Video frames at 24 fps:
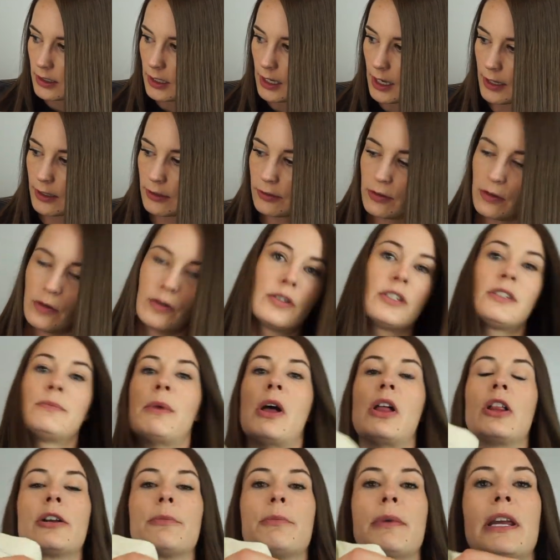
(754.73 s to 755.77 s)
I don't know,
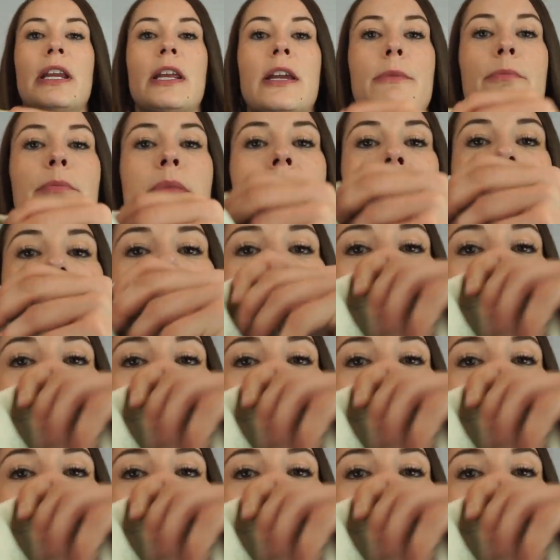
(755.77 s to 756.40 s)
small or medium, but I